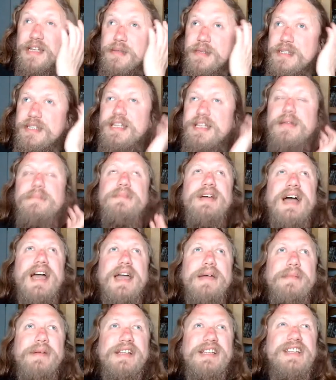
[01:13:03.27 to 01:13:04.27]
at the same
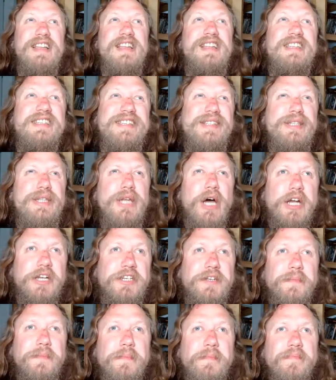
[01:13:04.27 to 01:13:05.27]
time. It's
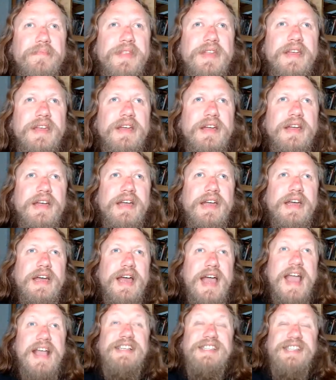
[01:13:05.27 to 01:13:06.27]
not
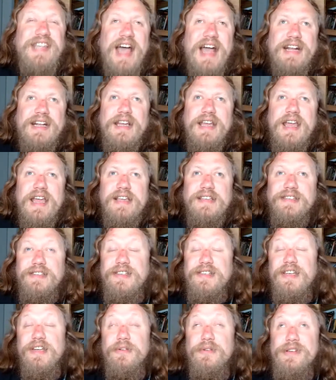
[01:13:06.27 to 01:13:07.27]
exactly a
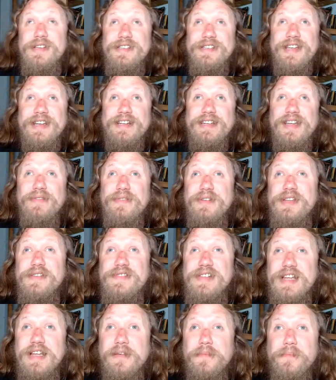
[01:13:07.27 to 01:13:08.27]
serious activity. It's
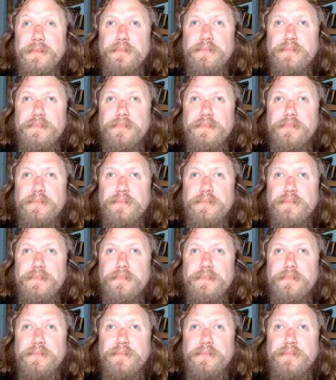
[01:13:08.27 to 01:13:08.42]
like